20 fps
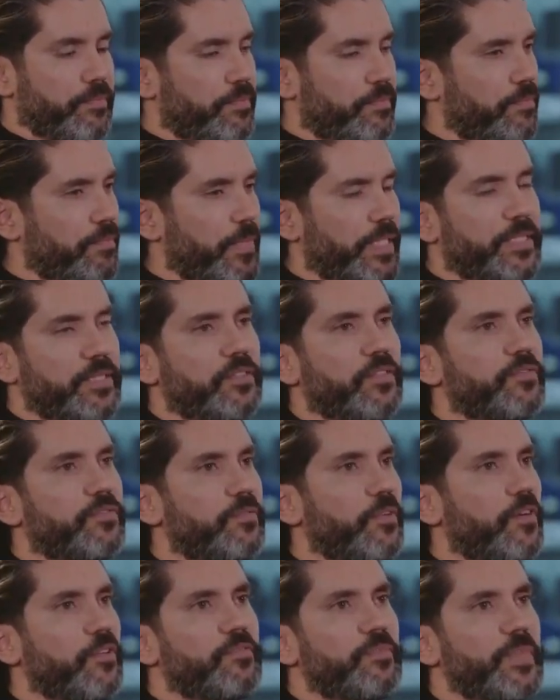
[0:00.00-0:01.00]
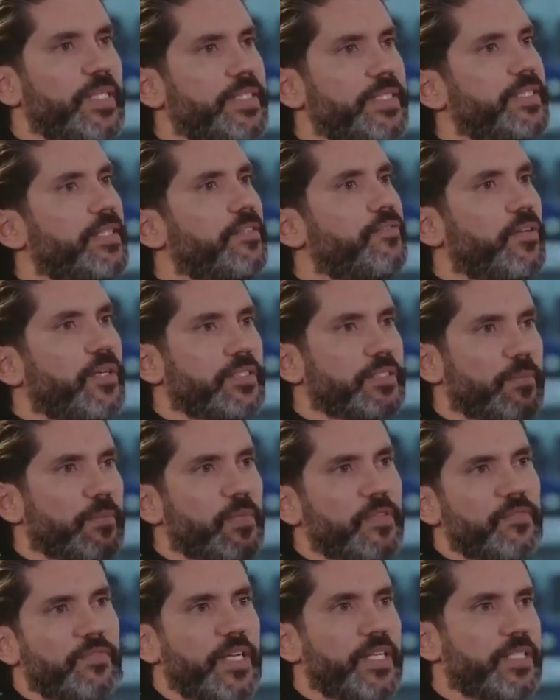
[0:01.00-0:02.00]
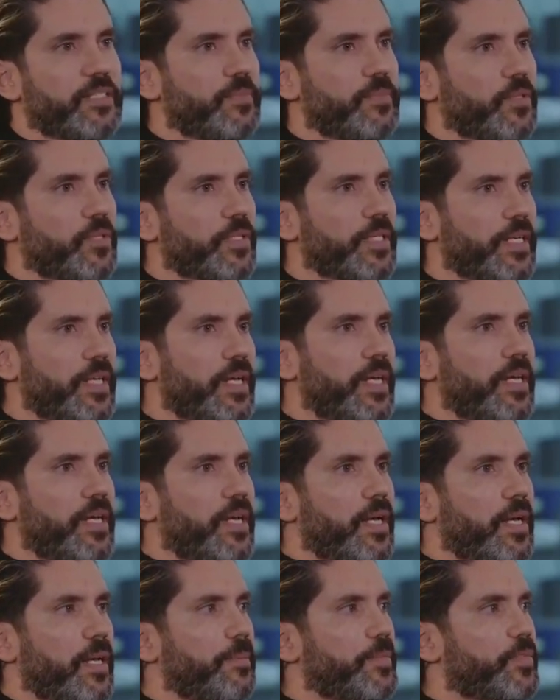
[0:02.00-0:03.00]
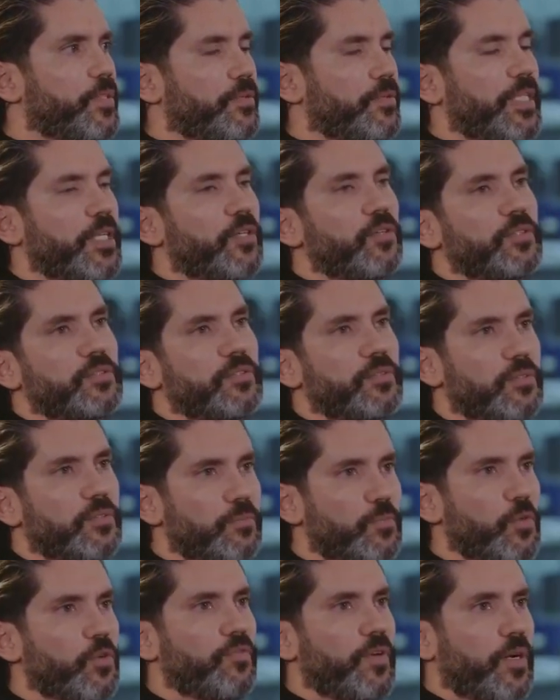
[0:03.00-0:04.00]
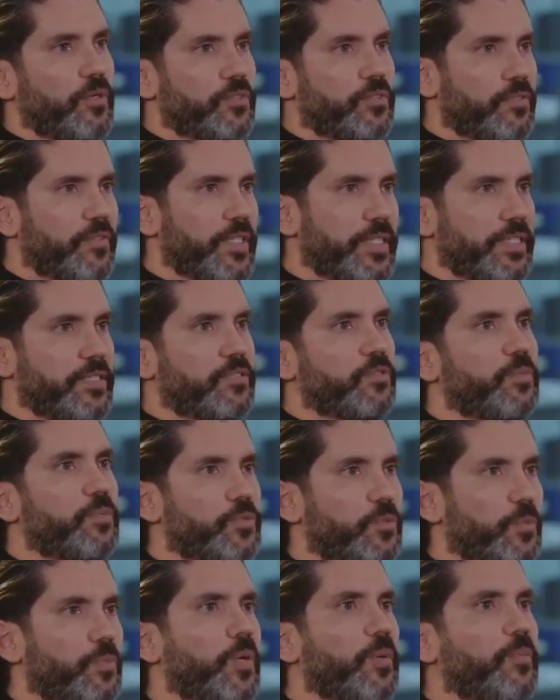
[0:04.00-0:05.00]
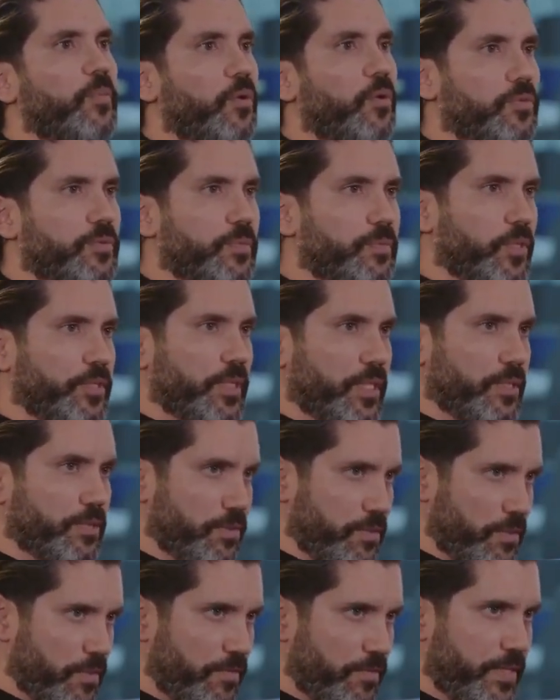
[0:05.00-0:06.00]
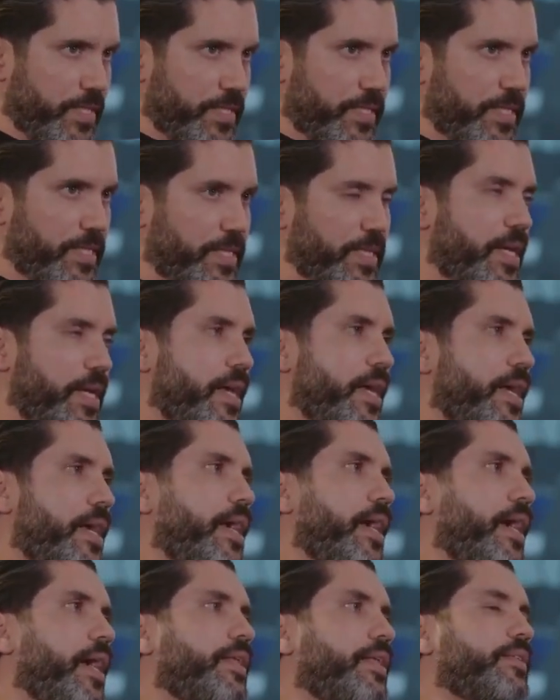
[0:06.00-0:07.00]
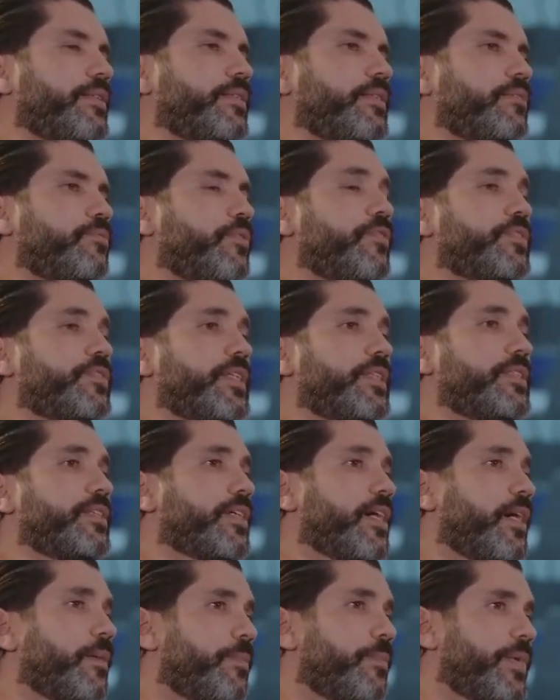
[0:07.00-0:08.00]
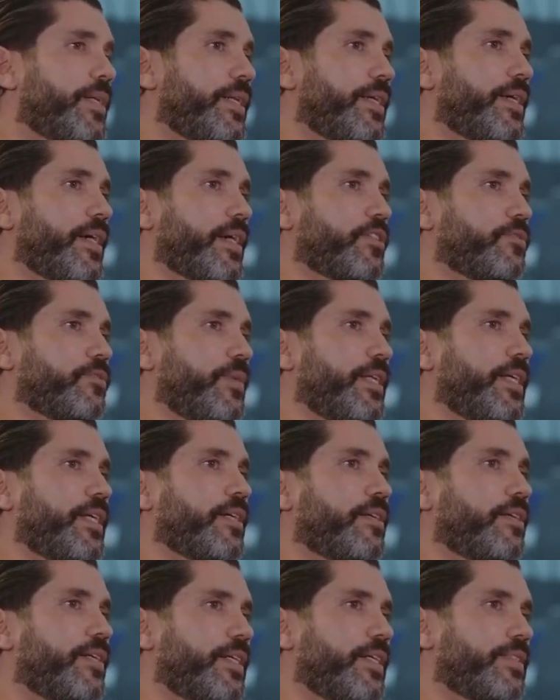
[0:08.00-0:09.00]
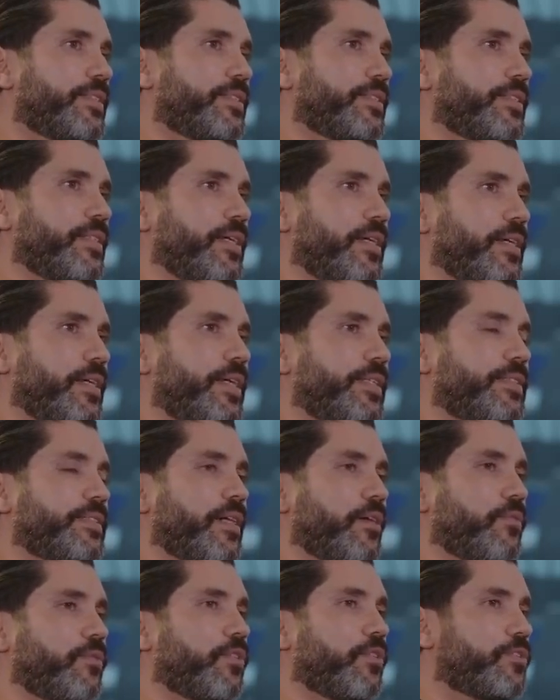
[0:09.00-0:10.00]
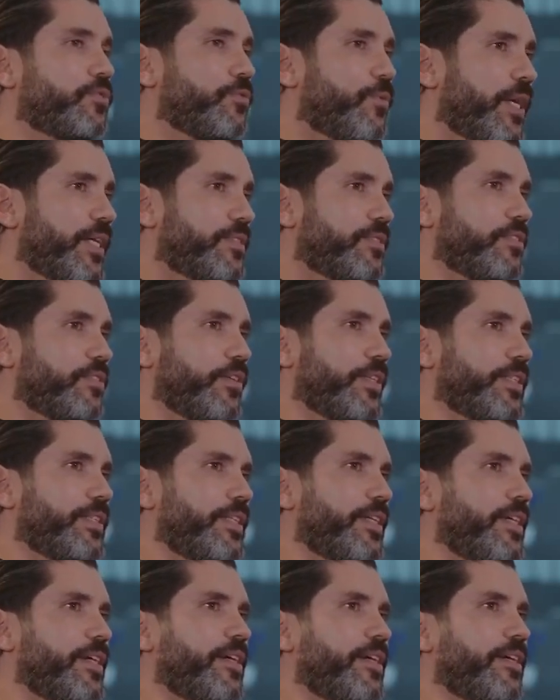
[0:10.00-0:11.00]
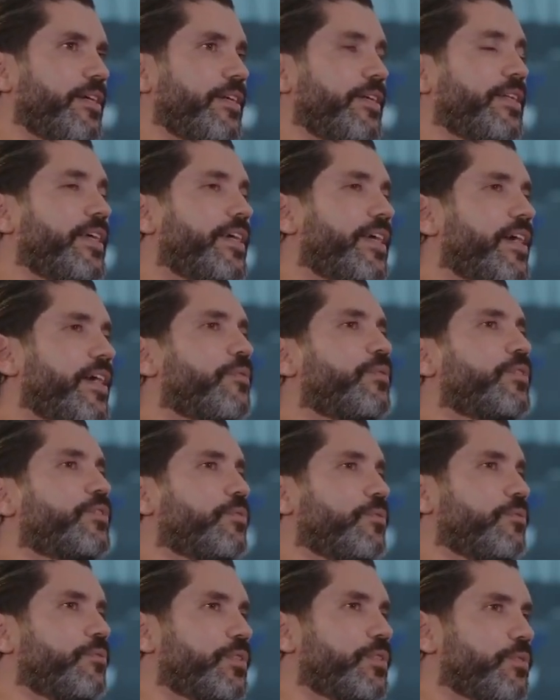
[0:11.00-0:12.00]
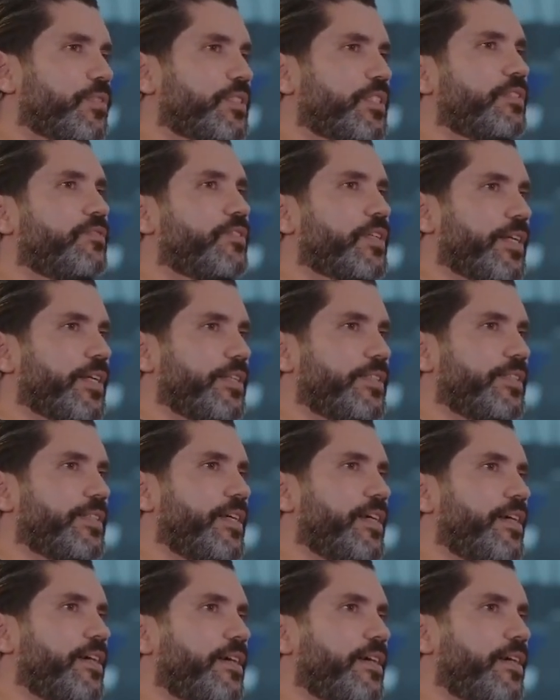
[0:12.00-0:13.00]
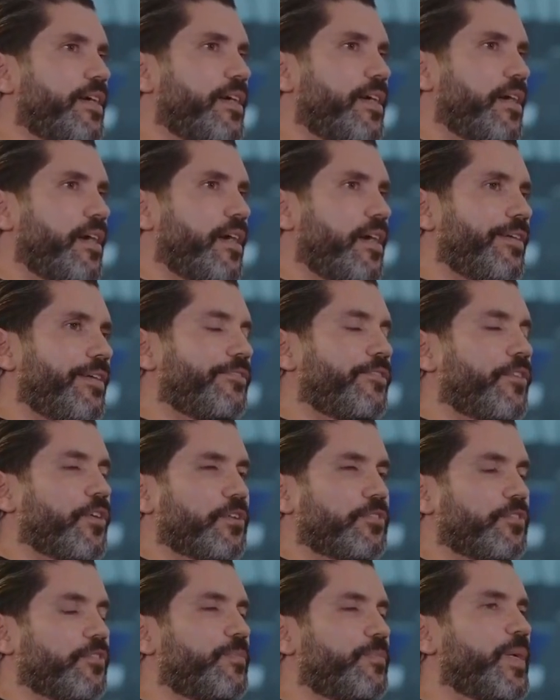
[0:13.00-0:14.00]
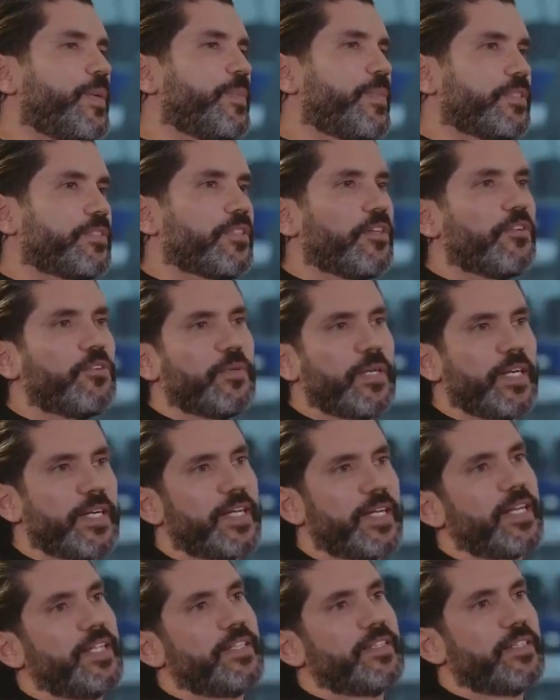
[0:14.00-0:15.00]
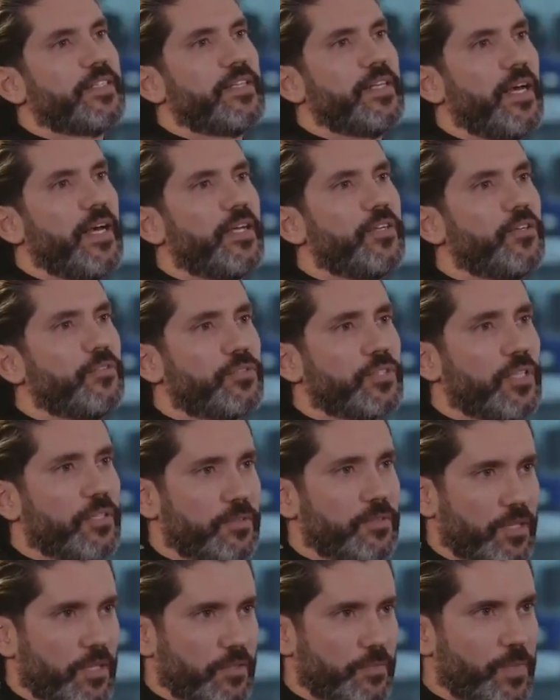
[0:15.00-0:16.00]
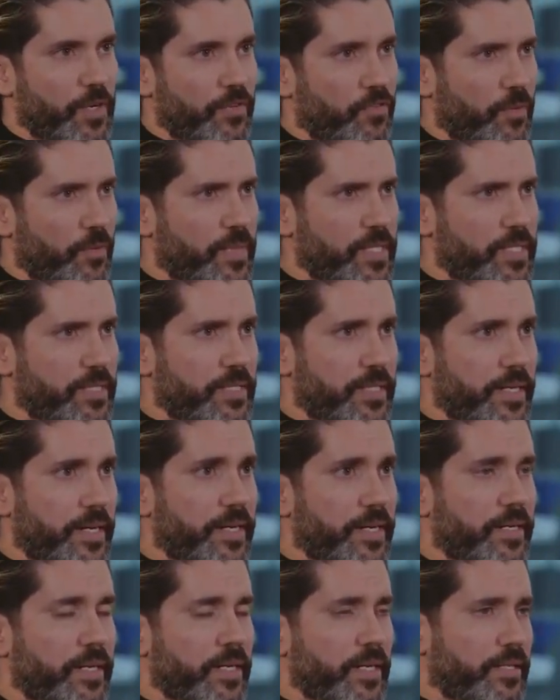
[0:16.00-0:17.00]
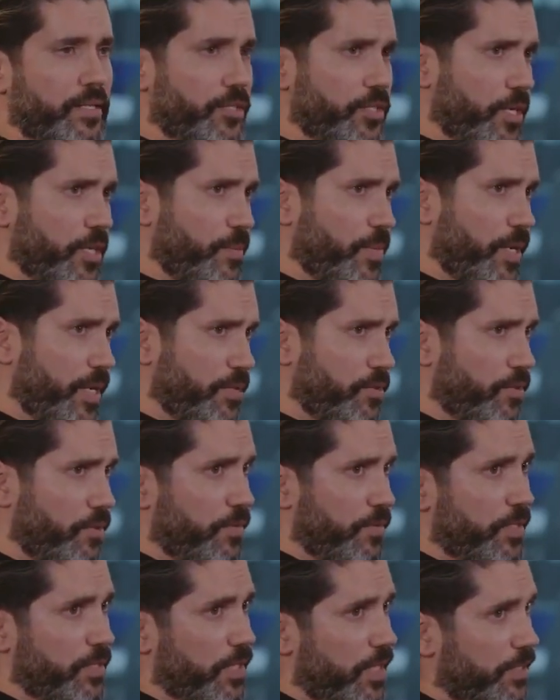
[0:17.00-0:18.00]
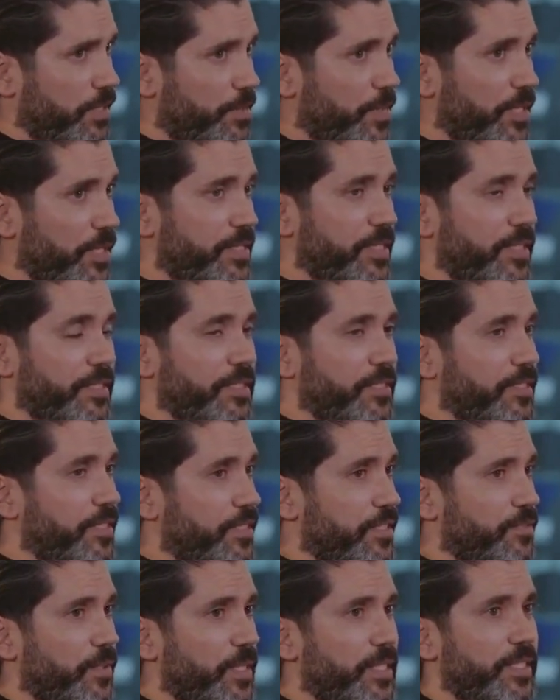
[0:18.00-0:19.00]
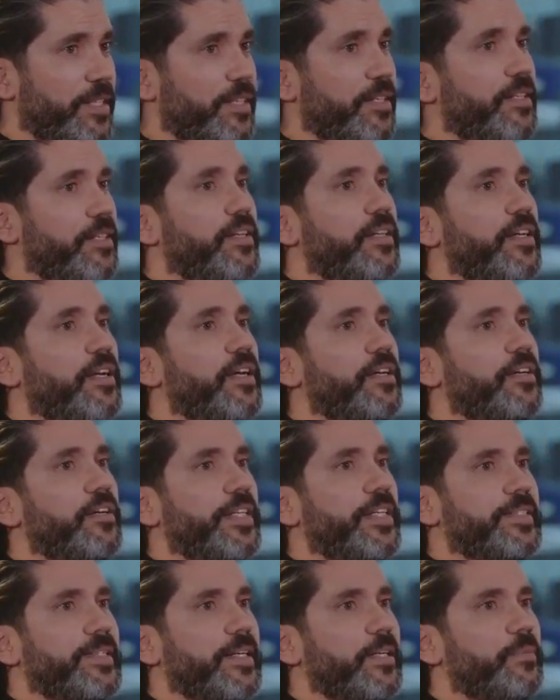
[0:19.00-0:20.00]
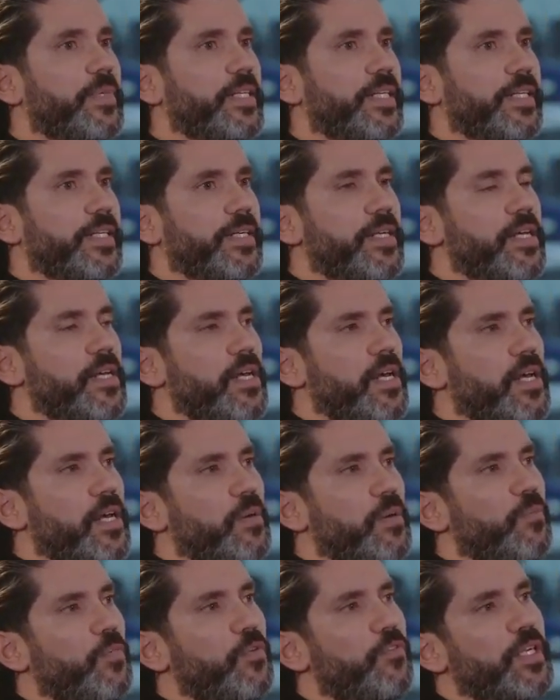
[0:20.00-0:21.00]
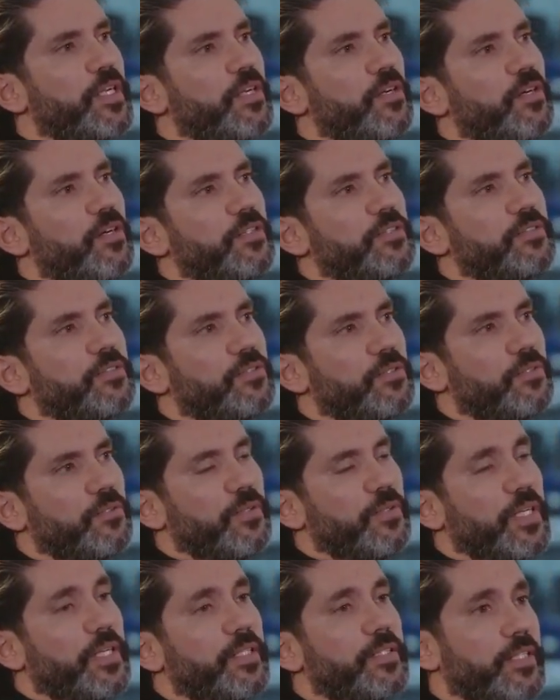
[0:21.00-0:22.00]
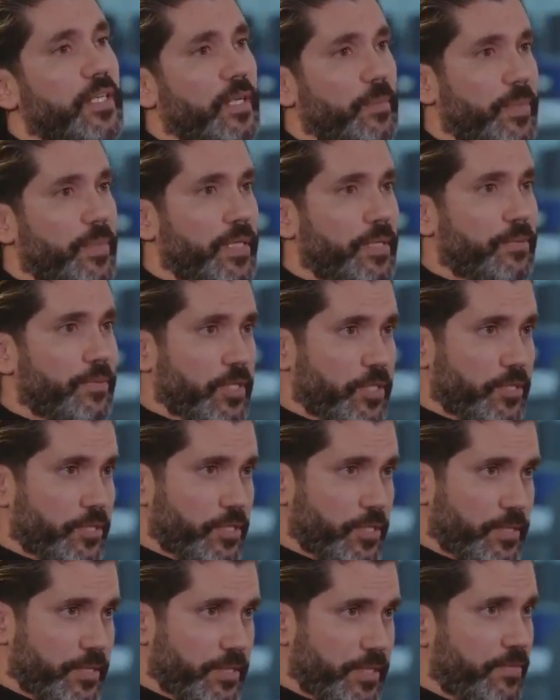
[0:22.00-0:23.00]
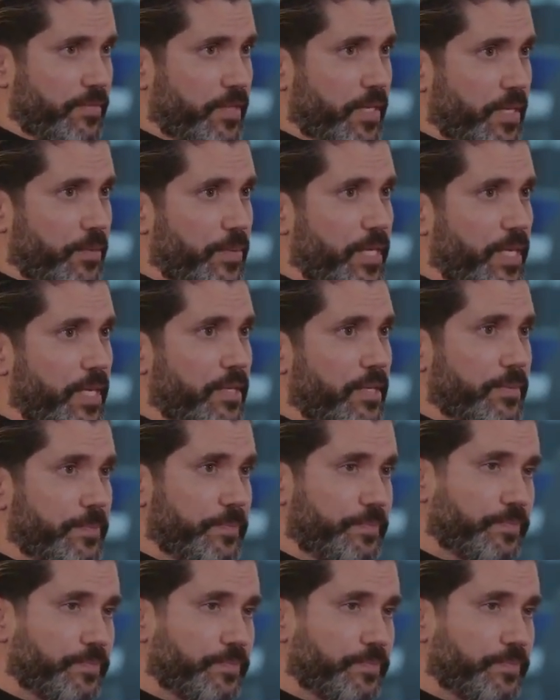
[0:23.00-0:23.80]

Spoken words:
methods of media, for example, Facebook, so they could move out of Etsy to promote products of Etsy. And we've seen the company actually increase its outlook twice during the year, in a year which was a difficult year for a lot of people. So again, a huge outperformance there, the share price over 200% in just 1 year, a great company. Moving on to another company which did very well,